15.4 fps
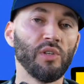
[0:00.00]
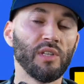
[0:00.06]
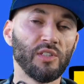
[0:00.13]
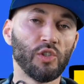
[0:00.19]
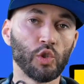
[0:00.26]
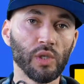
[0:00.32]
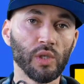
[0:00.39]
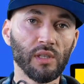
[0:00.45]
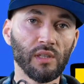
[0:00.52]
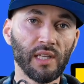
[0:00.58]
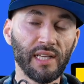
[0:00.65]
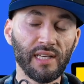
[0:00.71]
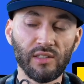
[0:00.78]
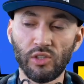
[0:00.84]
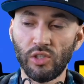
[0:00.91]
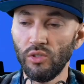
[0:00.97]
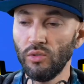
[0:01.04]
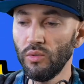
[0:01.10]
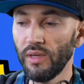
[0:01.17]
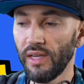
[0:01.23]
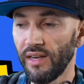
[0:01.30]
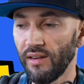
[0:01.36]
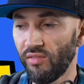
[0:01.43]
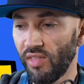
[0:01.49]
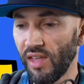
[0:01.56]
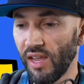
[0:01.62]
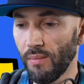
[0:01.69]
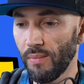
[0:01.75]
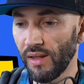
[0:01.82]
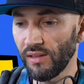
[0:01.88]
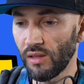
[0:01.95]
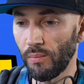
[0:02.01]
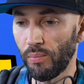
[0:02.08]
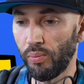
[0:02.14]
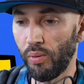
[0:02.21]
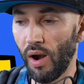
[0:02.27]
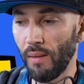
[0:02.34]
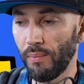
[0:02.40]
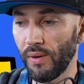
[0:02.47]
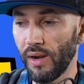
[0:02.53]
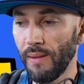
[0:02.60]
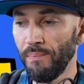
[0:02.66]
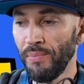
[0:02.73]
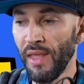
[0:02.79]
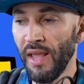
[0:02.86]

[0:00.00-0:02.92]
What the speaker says: to drill into it and think about the property,